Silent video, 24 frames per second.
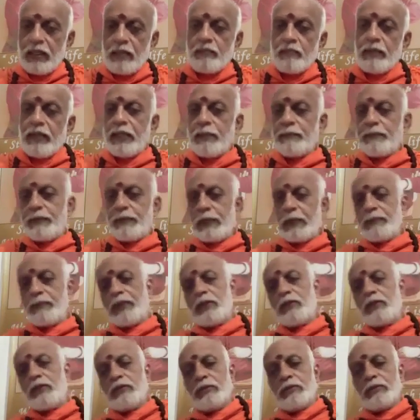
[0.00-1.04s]
Many
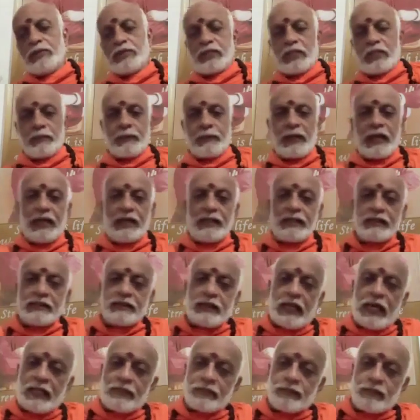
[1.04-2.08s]
people, you will be
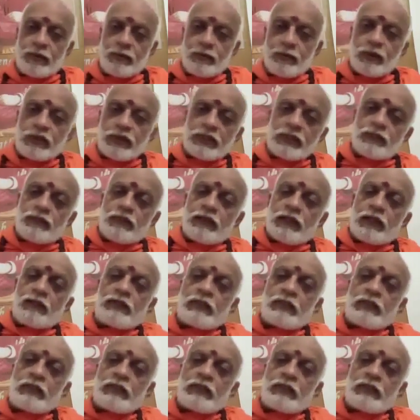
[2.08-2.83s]
surprised, Atmabodh is one